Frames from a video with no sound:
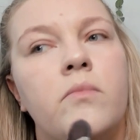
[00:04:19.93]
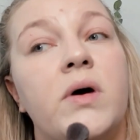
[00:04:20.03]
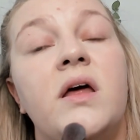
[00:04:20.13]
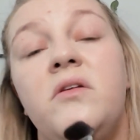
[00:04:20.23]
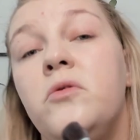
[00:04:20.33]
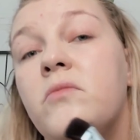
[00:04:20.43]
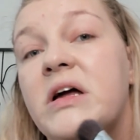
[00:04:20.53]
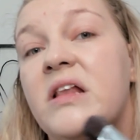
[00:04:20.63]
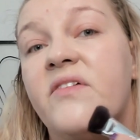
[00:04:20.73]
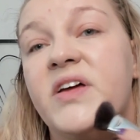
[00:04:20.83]
but I do
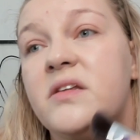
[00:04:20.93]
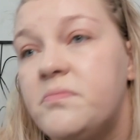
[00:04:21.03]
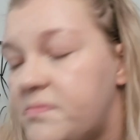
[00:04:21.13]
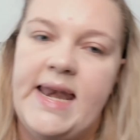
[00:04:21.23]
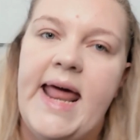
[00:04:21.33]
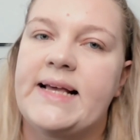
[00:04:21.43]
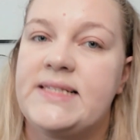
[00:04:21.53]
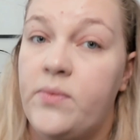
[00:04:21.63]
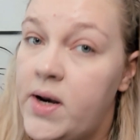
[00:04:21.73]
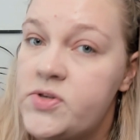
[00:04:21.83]
quite love it.
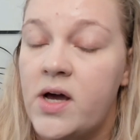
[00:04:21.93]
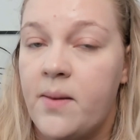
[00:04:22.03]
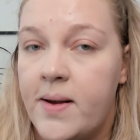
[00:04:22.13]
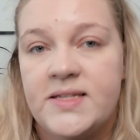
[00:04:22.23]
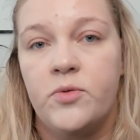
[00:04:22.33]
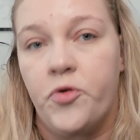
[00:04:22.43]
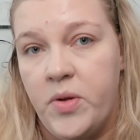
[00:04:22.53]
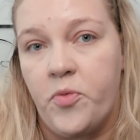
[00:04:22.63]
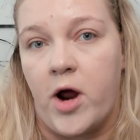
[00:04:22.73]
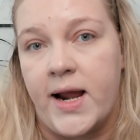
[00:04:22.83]
Next, I want to talk about some
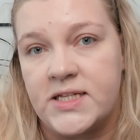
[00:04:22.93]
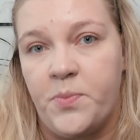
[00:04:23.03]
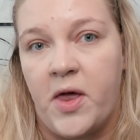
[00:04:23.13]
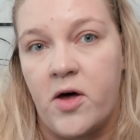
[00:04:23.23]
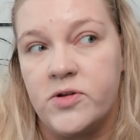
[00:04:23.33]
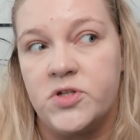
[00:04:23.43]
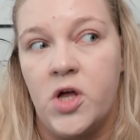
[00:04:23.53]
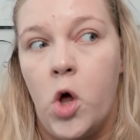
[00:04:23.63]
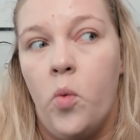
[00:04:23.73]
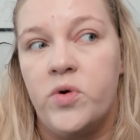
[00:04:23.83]
cream products
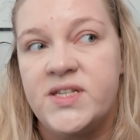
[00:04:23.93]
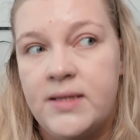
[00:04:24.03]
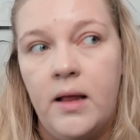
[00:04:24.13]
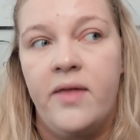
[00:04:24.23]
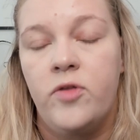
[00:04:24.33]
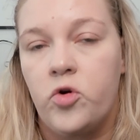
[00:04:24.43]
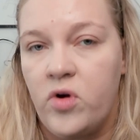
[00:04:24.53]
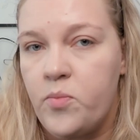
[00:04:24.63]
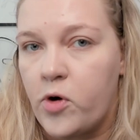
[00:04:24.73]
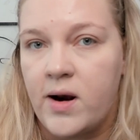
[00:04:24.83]
because we're still in the
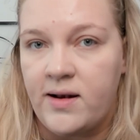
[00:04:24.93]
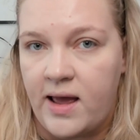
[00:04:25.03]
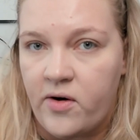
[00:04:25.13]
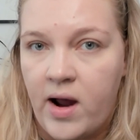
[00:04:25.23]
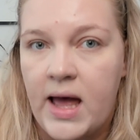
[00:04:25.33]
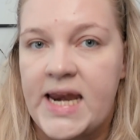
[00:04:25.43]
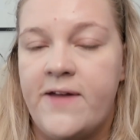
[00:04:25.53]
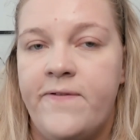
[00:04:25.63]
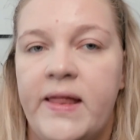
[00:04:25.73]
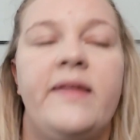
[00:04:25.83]
cream product era and
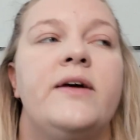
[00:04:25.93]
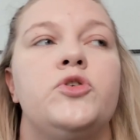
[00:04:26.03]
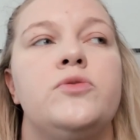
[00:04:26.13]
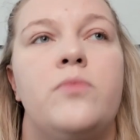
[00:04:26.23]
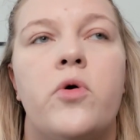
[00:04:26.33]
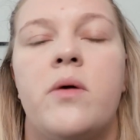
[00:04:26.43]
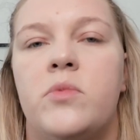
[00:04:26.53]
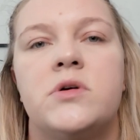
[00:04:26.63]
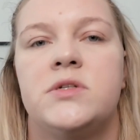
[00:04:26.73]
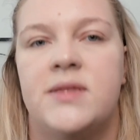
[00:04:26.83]
I feel like there's more
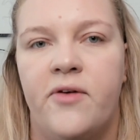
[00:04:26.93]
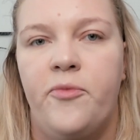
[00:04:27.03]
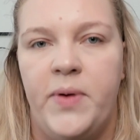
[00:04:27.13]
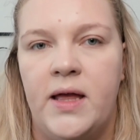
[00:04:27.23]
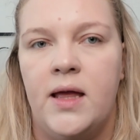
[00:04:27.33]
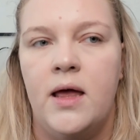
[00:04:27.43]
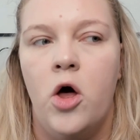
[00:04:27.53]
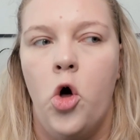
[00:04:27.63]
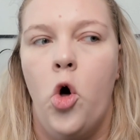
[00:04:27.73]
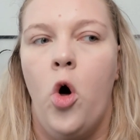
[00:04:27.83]
and more stuff being
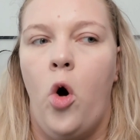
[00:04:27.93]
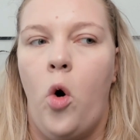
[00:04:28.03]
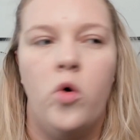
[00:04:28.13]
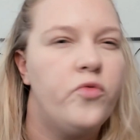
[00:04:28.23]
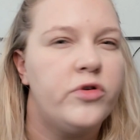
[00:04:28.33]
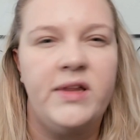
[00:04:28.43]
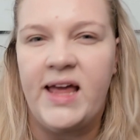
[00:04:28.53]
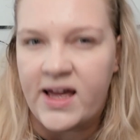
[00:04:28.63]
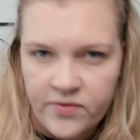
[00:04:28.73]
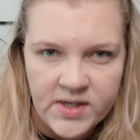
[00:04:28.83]

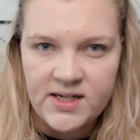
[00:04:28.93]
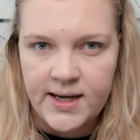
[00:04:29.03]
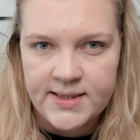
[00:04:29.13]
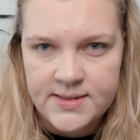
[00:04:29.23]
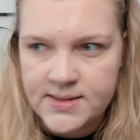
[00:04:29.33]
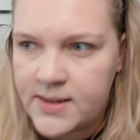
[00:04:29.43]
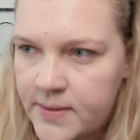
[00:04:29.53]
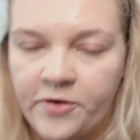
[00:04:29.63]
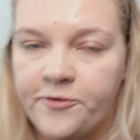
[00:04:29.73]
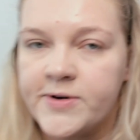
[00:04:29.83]
overly advertised.
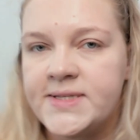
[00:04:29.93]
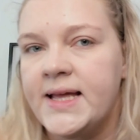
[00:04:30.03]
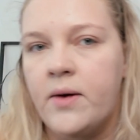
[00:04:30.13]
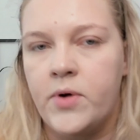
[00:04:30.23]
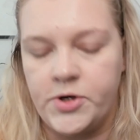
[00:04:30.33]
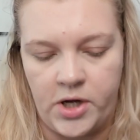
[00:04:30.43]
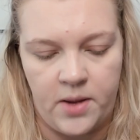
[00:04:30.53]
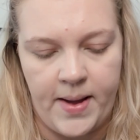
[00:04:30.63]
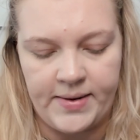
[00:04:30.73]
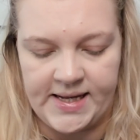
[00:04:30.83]
First thing I want to
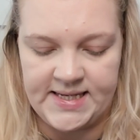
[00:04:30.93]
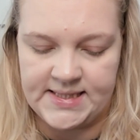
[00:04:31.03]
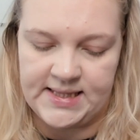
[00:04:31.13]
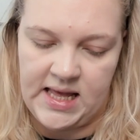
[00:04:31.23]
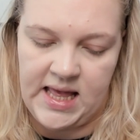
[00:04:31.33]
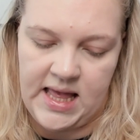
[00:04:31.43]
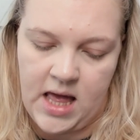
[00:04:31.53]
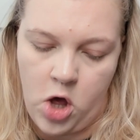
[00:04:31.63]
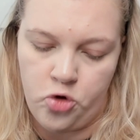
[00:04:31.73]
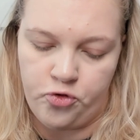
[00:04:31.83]
talk about is
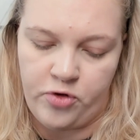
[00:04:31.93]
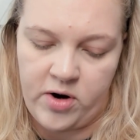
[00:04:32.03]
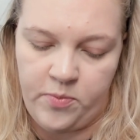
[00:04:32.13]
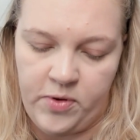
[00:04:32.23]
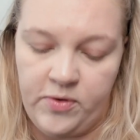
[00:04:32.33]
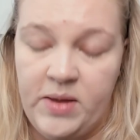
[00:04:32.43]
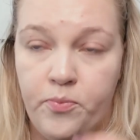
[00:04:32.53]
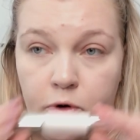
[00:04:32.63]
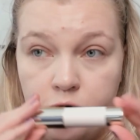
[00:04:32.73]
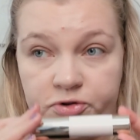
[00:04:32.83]
the Rare Beauty
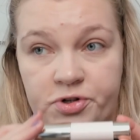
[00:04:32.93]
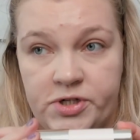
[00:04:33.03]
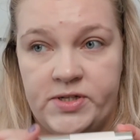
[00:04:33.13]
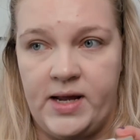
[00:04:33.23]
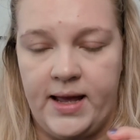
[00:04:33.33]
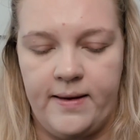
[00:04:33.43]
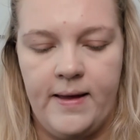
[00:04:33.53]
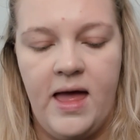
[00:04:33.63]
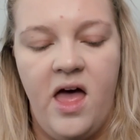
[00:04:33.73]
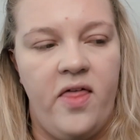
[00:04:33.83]
Bronzer
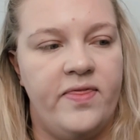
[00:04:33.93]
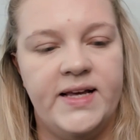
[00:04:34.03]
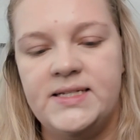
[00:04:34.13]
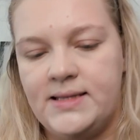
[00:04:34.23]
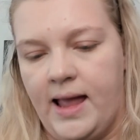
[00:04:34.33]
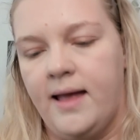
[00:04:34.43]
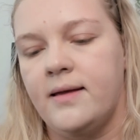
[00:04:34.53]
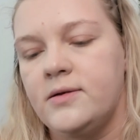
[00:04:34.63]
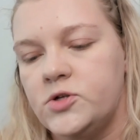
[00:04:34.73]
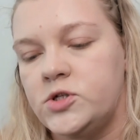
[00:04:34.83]
Stick. This
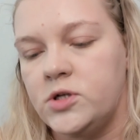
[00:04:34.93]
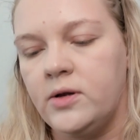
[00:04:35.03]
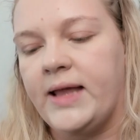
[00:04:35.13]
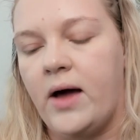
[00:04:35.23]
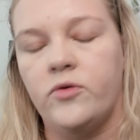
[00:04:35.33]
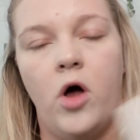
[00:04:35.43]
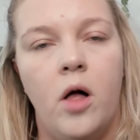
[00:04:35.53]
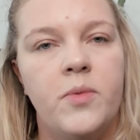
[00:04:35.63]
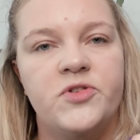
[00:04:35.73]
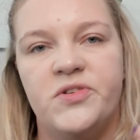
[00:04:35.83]
thing sold out
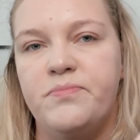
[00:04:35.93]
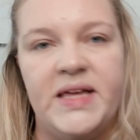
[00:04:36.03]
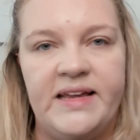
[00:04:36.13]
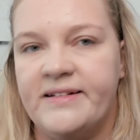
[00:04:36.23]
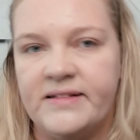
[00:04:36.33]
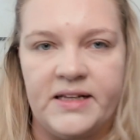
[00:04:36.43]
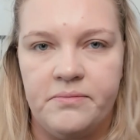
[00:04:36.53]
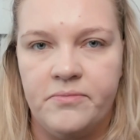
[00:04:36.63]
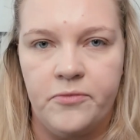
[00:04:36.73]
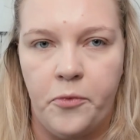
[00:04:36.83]
almost
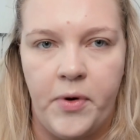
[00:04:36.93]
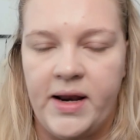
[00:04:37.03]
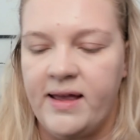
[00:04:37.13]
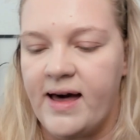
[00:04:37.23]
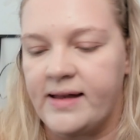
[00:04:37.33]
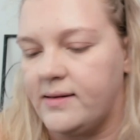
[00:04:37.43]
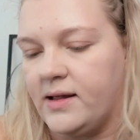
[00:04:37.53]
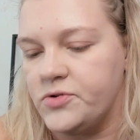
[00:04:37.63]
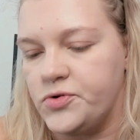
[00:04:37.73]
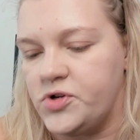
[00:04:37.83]
immediately when it got
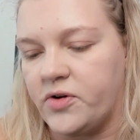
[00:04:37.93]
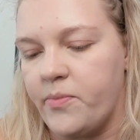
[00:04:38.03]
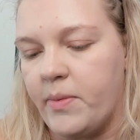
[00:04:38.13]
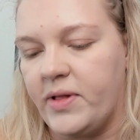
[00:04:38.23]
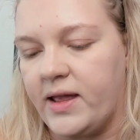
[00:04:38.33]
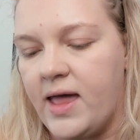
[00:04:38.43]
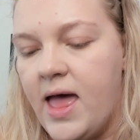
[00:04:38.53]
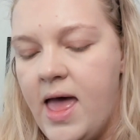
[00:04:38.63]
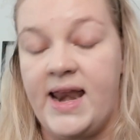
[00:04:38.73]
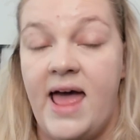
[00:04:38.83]
into Czech Republic.
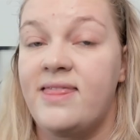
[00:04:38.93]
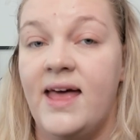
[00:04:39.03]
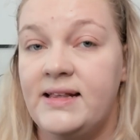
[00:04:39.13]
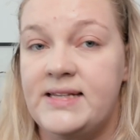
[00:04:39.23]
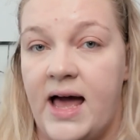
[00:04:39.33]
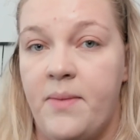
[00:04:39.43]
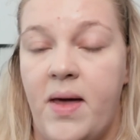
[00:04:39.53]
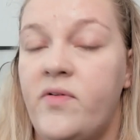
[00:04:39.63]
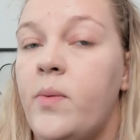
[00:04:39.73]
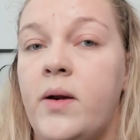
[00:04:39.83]
And at that time,
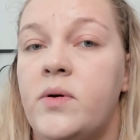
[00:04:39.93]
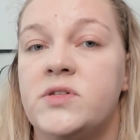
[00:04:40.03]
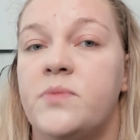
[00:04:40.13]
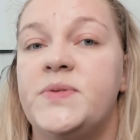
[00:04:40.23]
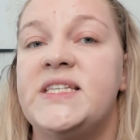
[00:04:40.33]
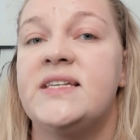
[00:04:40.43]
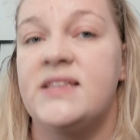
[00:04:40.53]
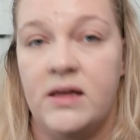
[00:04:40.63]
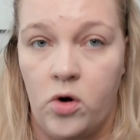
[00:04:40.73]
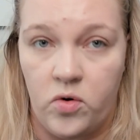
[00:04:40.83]
everybody was
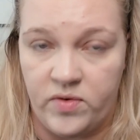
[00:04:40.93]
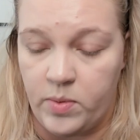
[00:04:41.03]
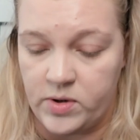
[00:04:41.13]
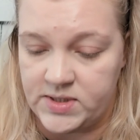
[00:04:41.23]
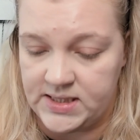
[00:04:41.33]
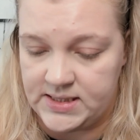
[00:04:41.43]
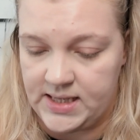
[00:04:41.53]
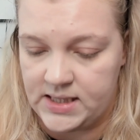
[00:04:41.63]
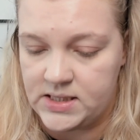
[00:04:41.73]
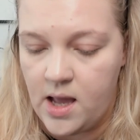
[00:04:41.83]
obsessing over bronzing
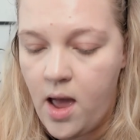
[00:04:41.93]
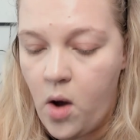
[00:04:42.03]
sticks,